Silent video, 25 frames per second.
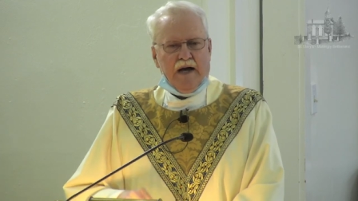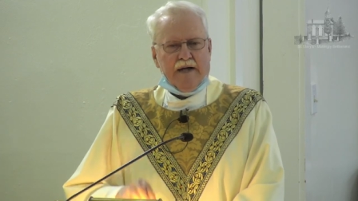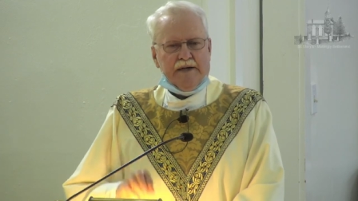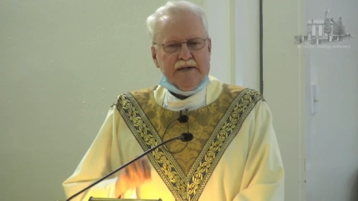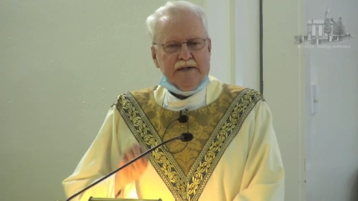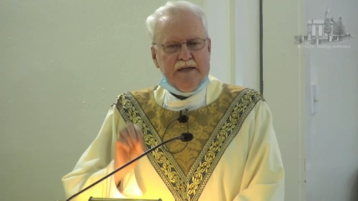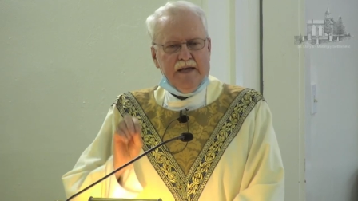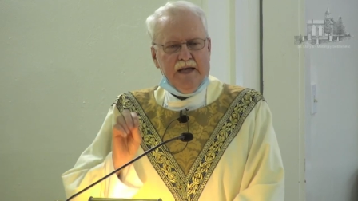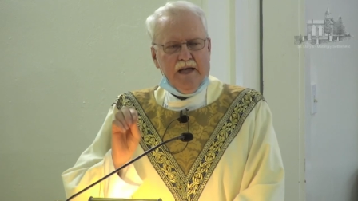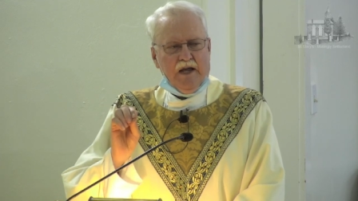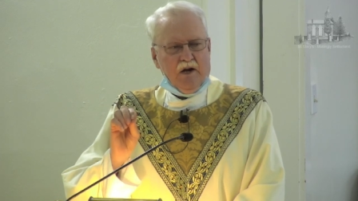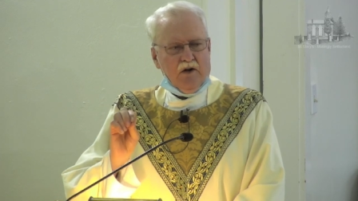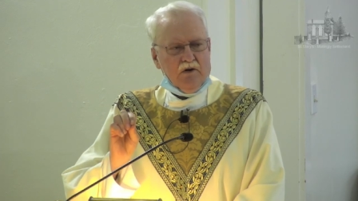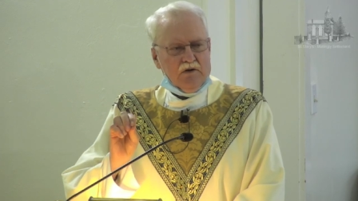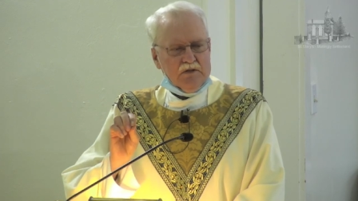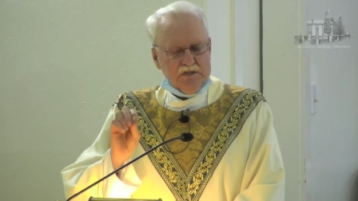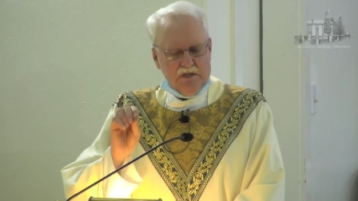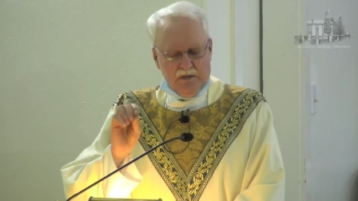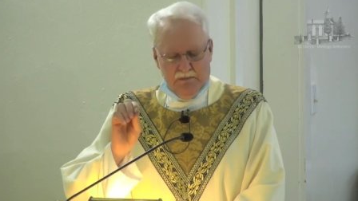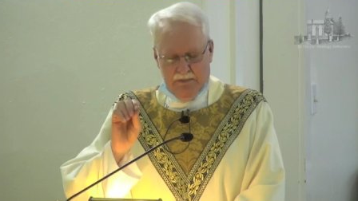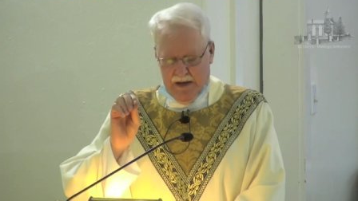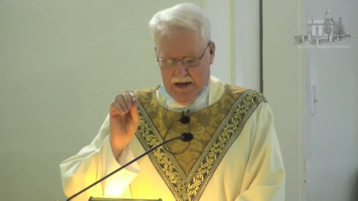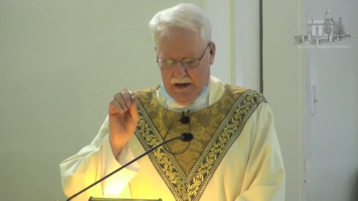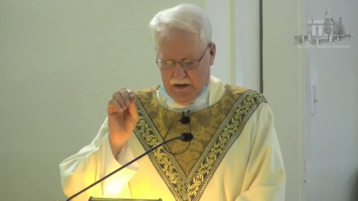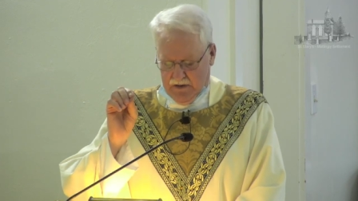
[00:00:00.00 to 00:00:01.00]
God
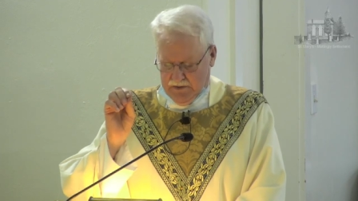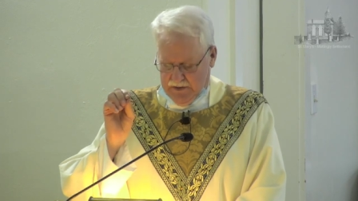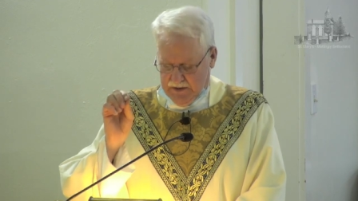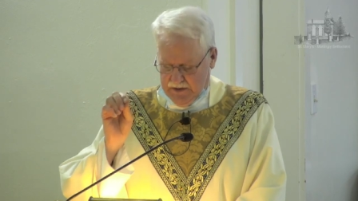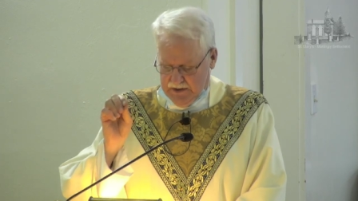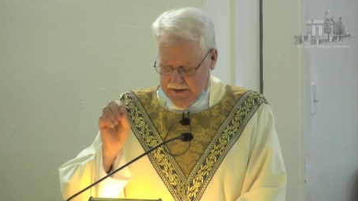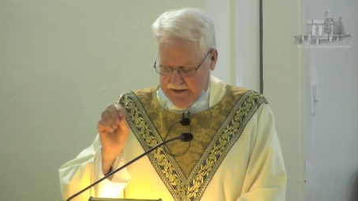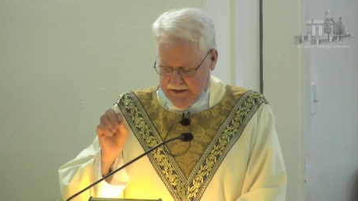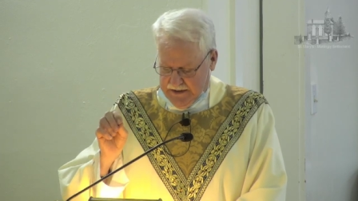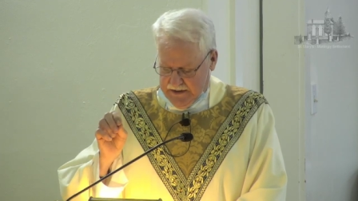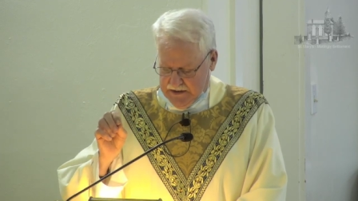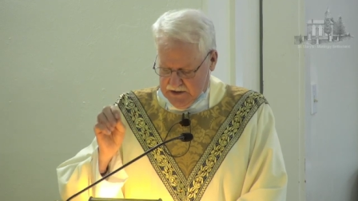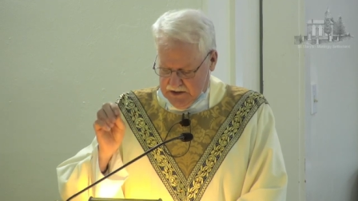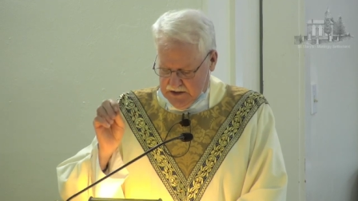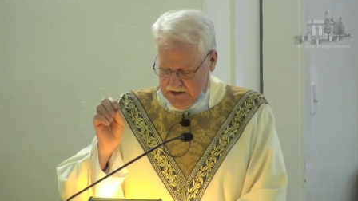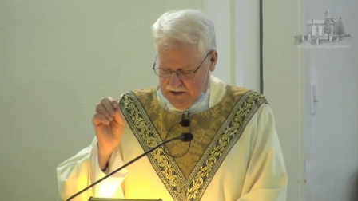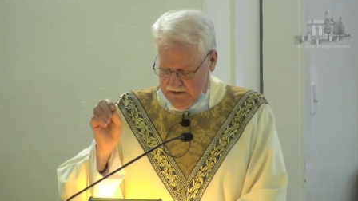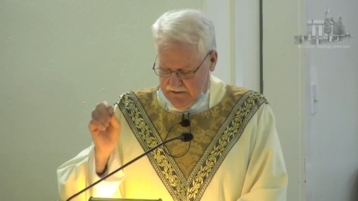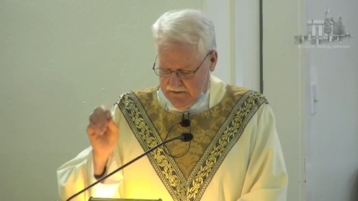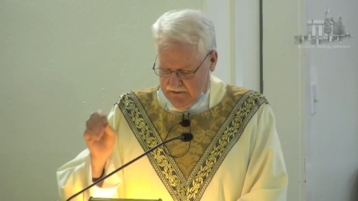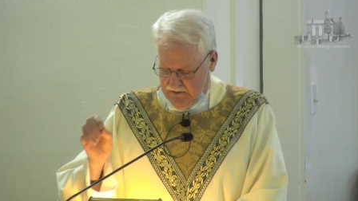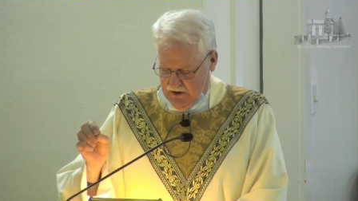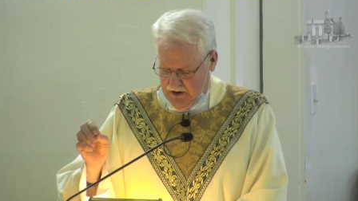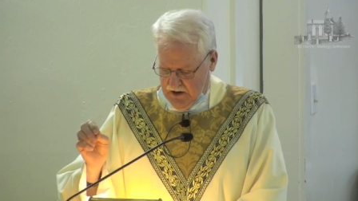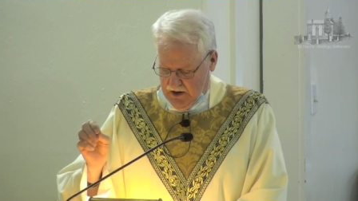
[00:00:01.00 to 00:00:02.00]
cares about the
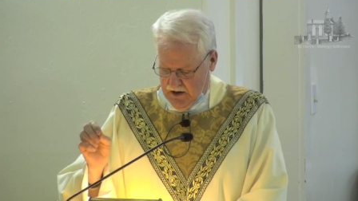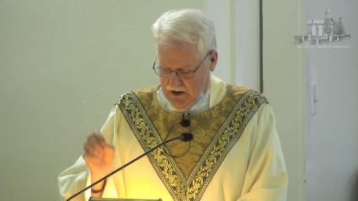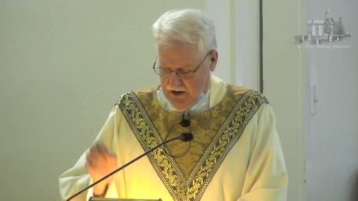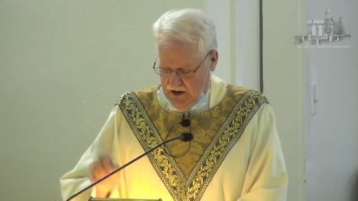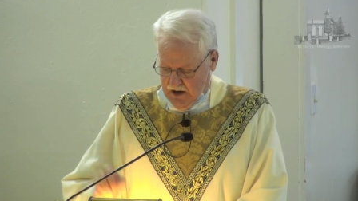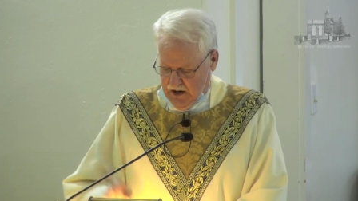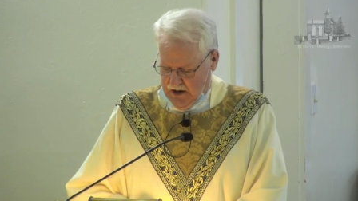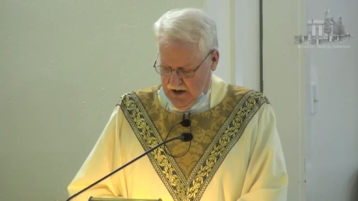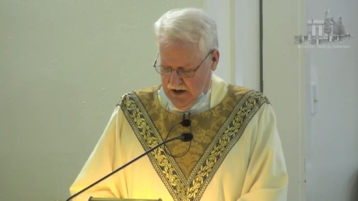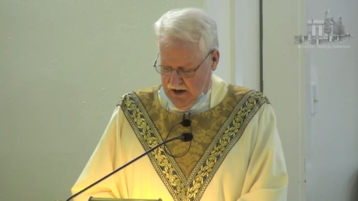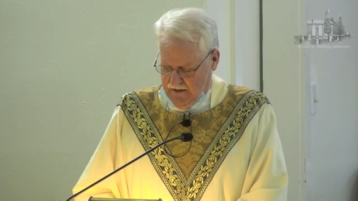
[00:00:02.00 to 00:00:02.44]
least of,